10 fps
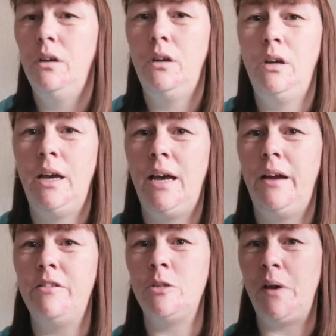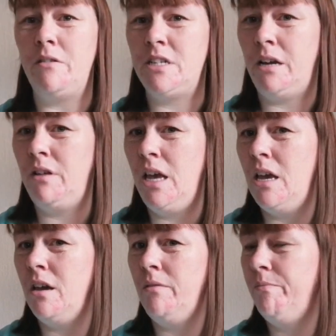Her hair is about down
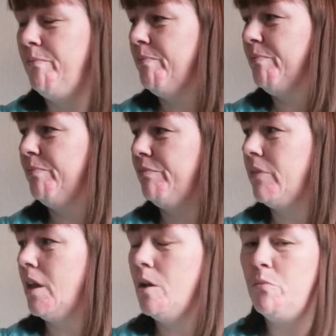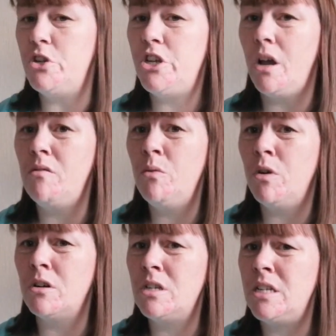here, but she only
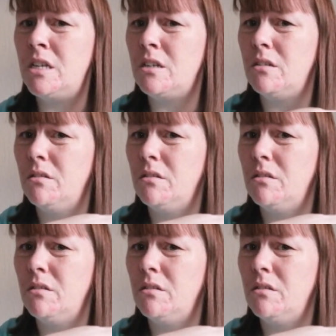wanted